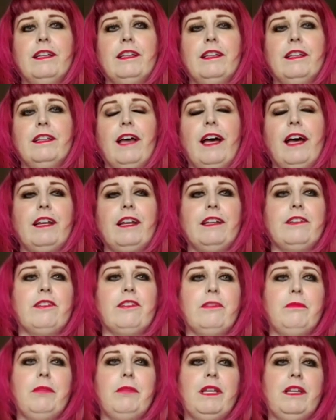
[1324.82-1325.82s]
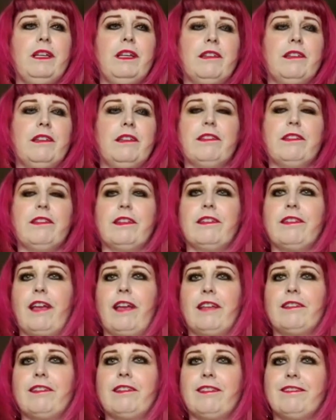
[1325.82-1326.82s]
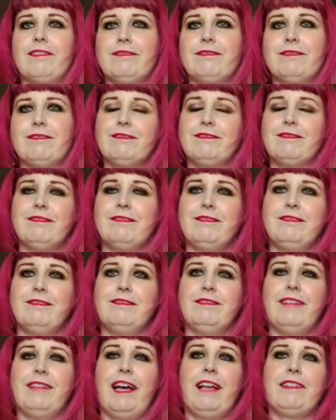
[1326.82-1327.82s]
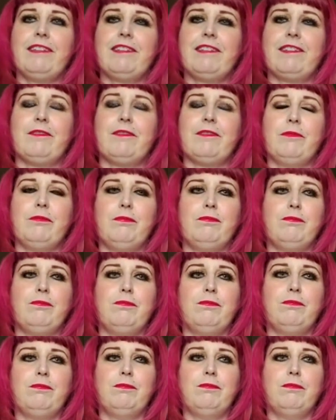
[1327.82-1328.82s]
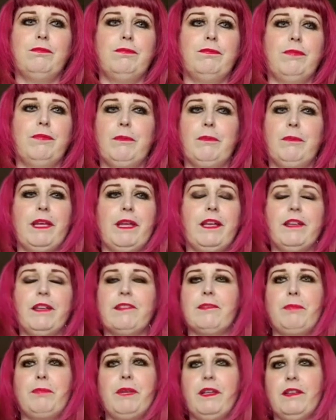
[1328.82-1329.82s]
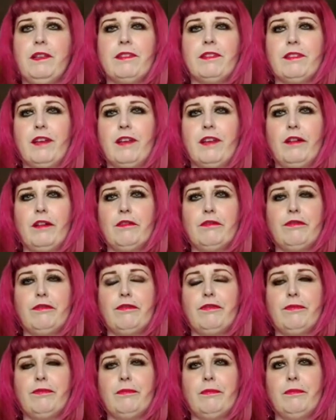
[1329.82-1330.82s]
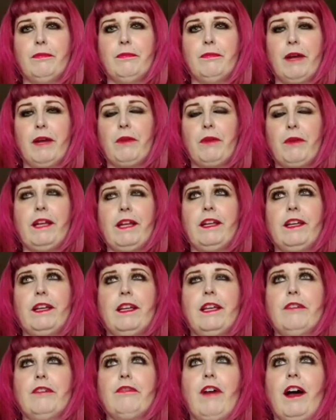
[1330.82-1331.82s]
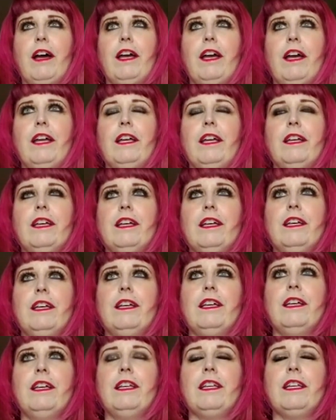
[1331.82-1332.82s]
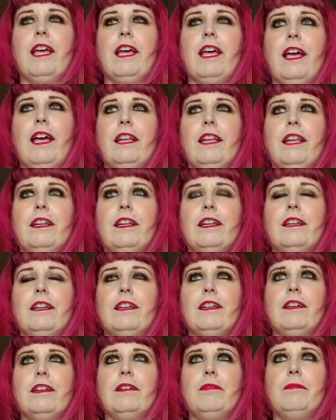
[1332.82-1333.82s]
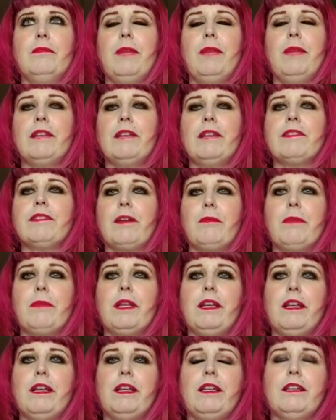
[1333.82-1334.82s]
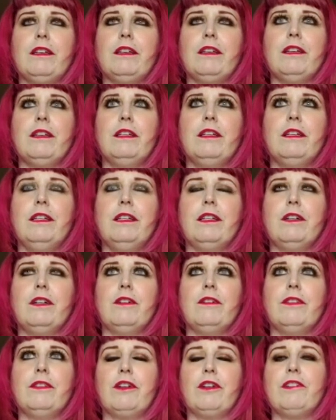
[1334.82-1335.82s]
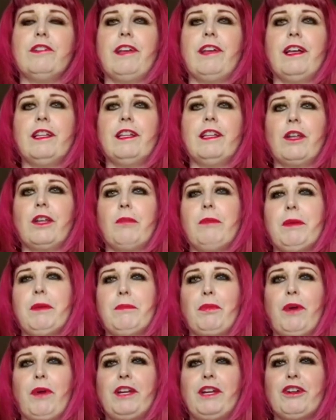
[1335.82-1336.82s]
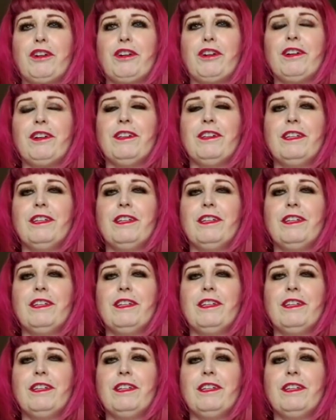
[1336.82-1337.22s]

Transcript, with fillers: that to me is success. That's the biggest piece of my writing. If I can make somebody, their day a little bit brighter,